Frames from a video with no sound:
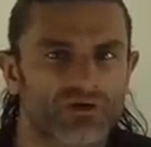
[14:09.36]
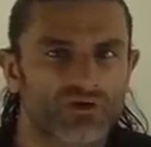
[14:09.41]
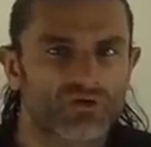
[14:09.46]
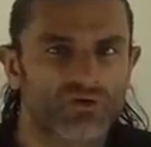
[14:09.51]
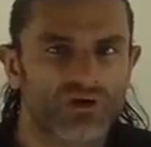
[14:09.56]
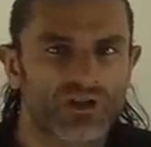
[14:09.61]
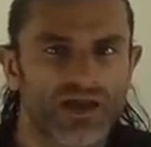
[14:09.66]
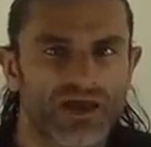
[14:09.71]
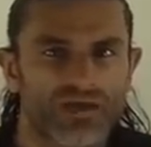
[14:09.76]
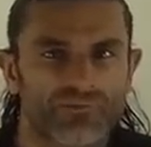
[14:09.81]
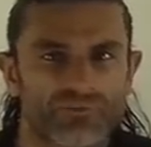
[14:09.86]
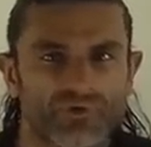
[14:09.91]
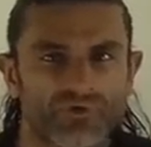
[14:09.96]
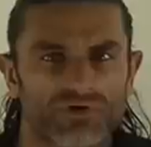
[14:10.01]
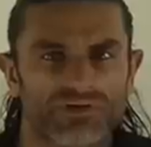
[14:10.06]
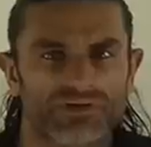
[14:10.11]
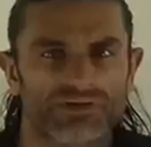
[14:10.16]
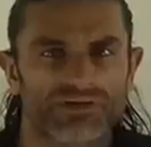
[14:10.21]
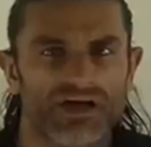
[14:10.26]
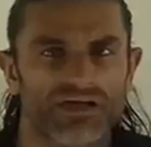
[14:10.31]
Your light
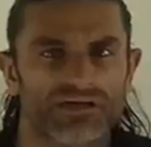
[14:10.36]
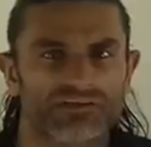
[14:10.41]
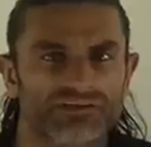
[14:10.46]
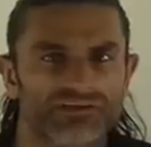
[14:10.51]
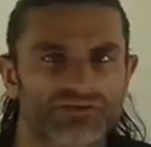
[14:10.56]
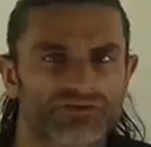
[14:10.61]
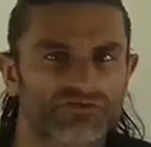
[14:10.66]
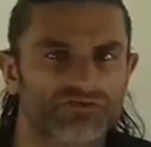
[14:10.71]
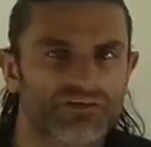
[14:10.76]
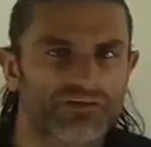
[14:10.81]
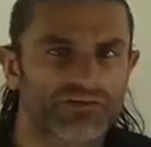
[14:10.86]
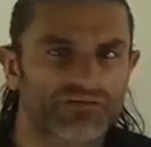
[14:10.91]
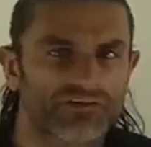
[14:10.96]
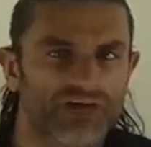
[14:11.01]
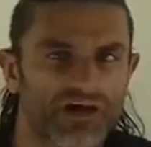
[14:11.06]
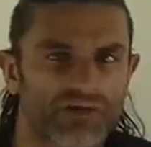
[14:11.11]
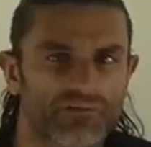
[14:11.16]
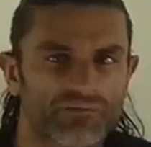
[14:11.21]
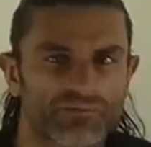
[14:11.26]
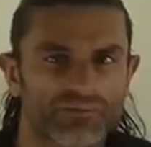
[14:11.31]
body starts to drift
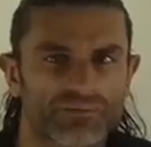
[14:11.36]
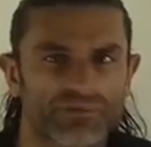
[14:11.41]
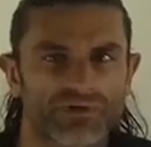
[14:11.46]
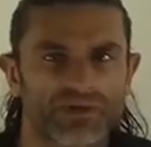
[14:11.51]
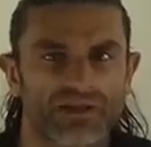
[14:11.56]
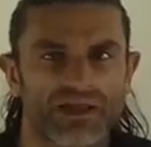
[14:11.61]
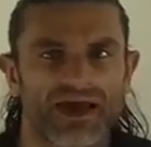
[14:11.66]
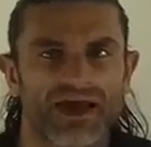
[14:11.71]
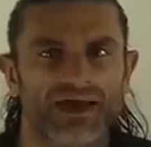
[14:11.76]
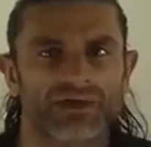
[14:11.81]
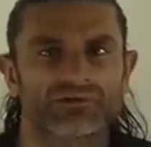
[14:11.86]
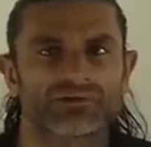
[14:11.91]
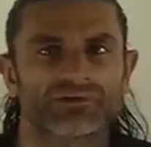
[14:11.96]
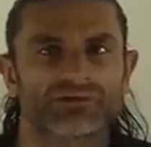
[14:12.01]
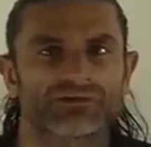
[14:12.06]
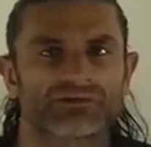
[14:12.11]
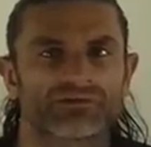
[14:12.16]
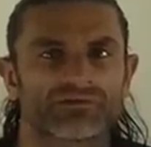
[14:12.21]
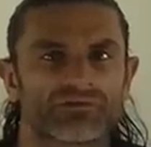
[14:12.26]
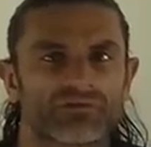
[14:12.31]
up and
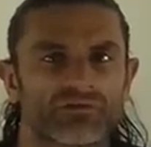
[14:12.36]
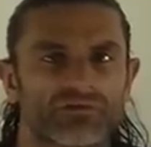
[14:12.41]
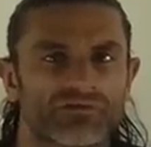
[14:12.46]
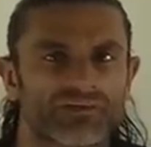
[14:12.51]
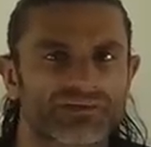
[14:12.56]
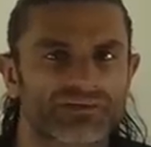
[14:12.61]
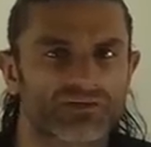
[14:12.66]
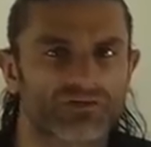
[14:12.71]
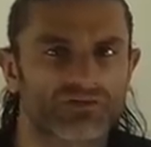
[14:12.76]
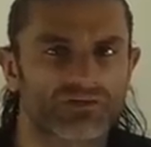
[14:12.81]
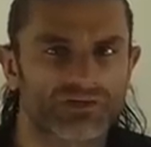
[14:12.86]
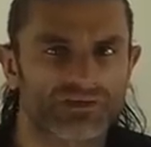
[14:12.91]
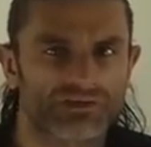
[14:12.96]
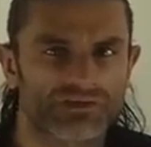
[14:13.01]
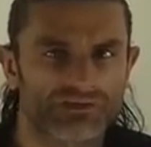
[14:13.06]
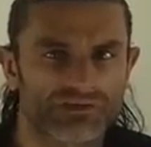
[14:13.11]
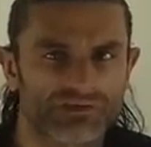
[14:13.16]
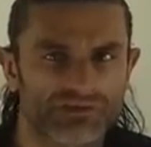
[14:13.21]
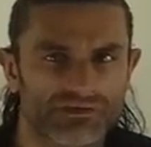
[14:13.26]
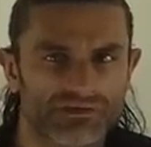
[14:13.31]
out of your
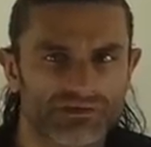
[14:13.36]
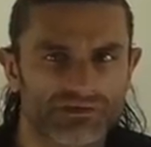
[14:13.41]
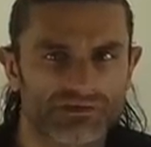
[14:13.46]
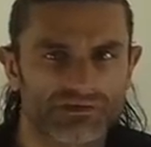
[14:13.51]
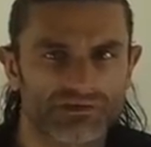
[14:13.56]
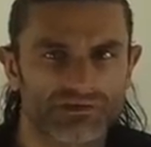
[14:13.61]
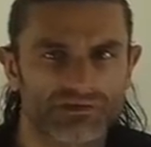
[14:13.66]
physicalness.